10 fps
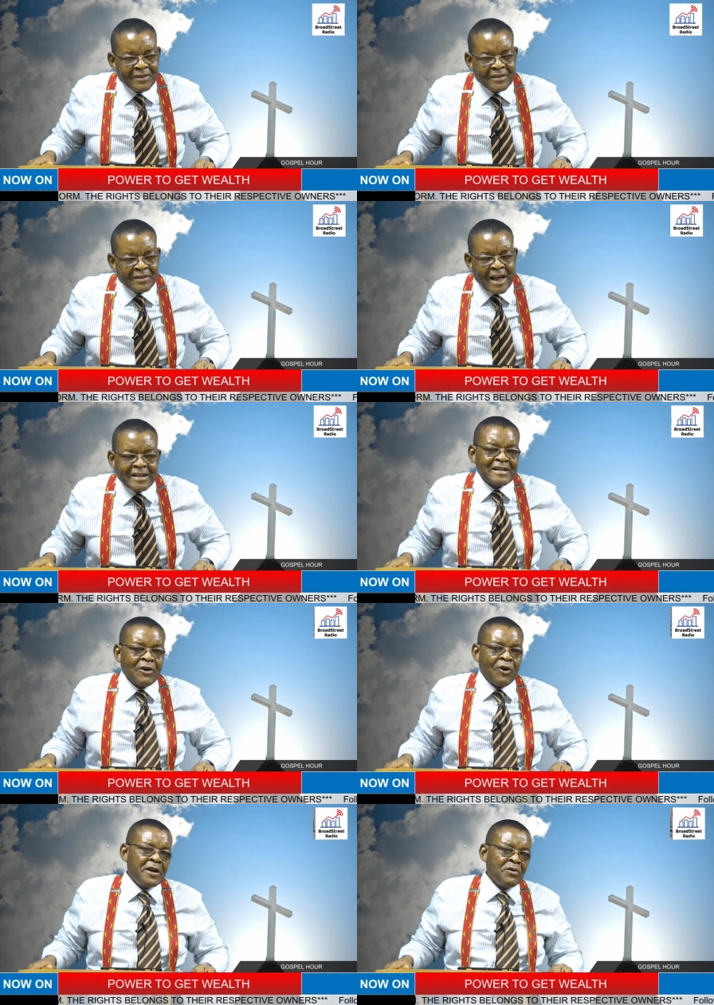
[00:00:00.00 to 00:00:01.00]
That is
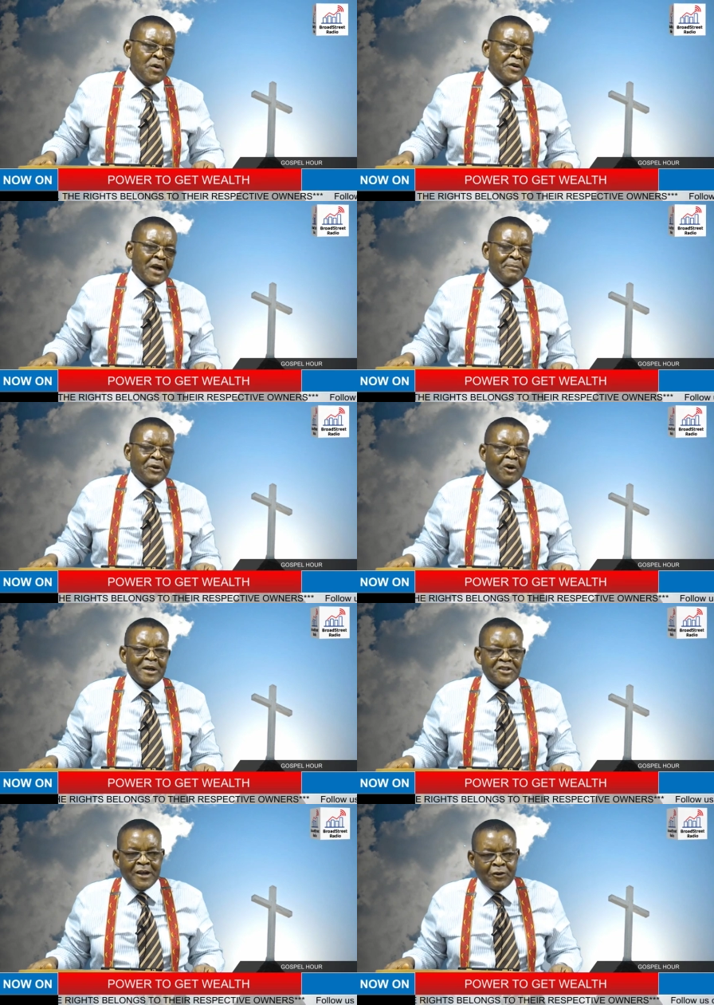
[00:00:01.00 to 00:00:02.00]
the only way you can become a
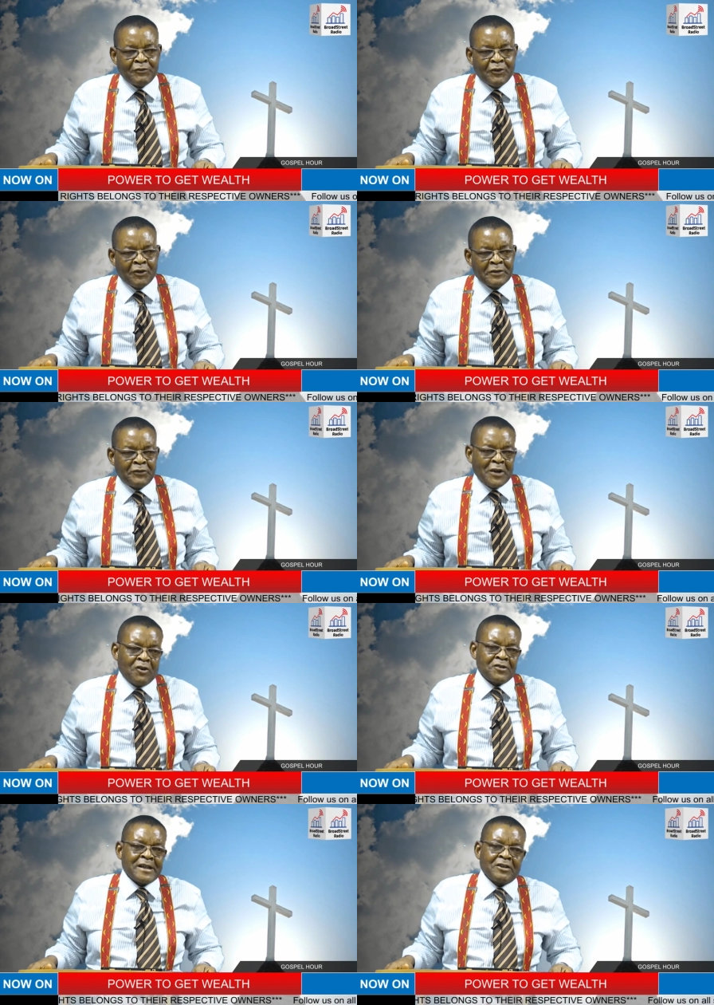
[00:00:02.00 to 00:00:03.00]
child of God. If you are
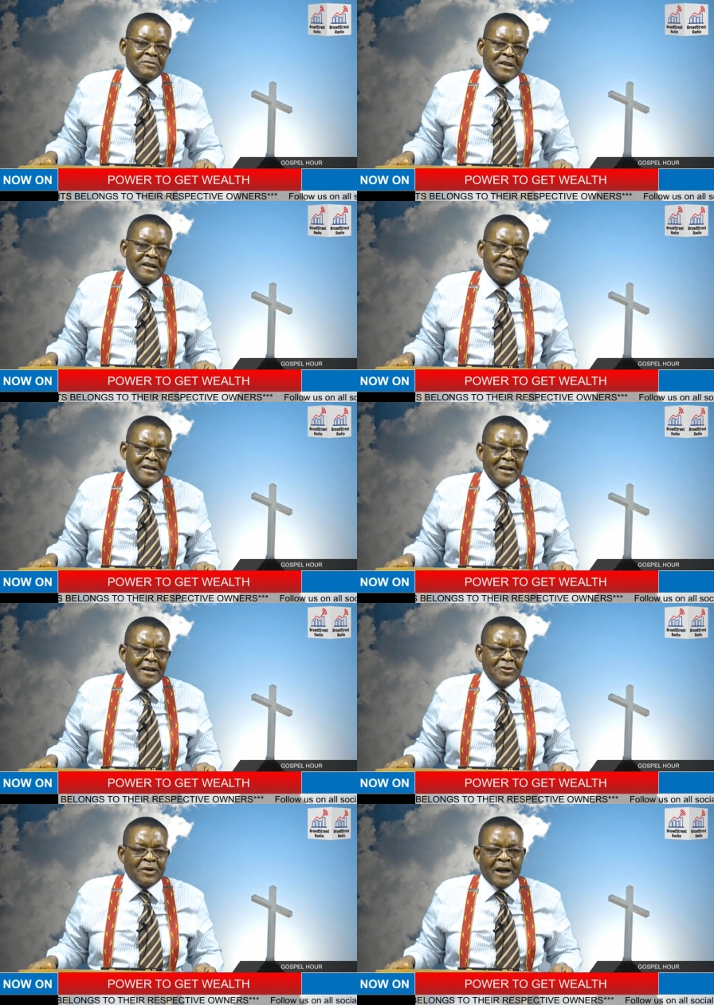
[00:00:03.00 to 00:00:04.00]
not circumcised,
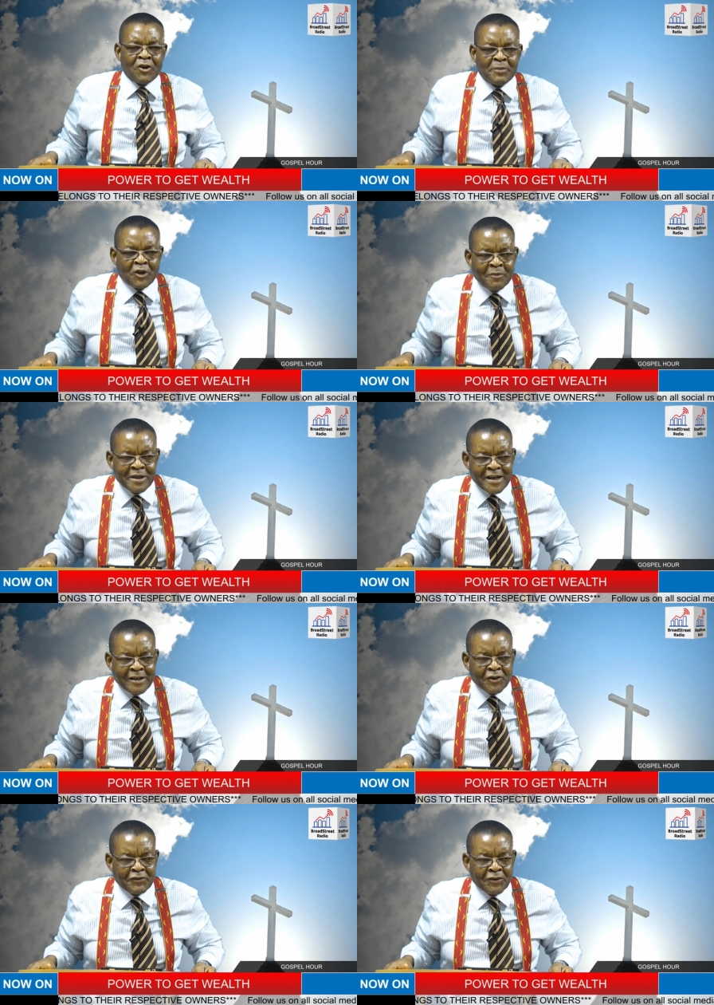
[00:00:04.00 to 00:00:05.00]
you cannot become a
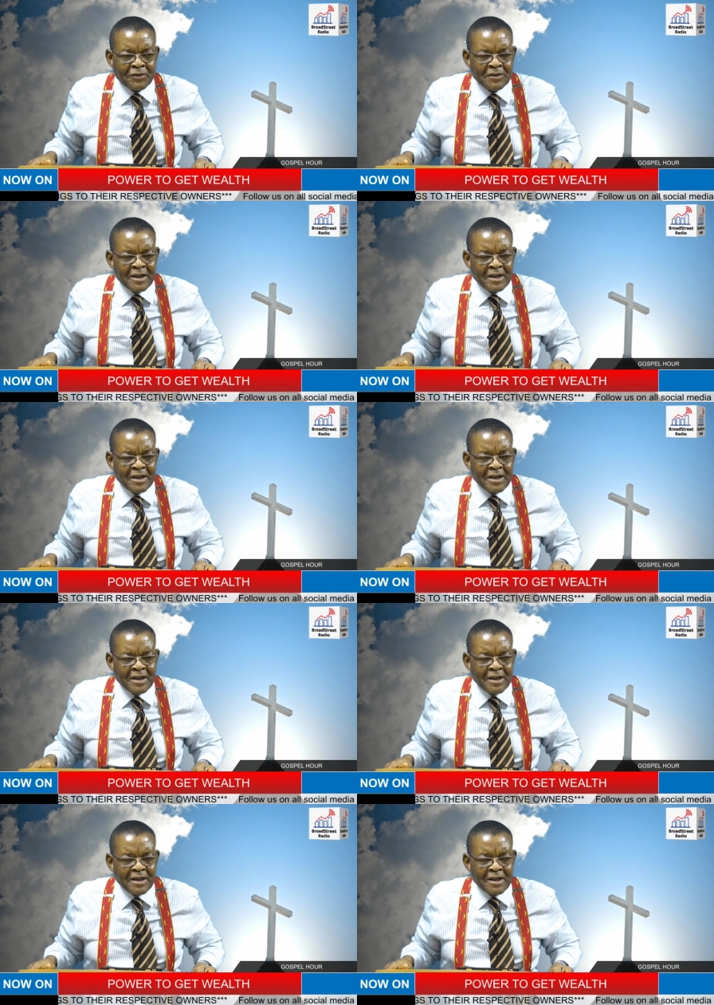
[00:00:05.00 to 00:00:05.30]
child of God.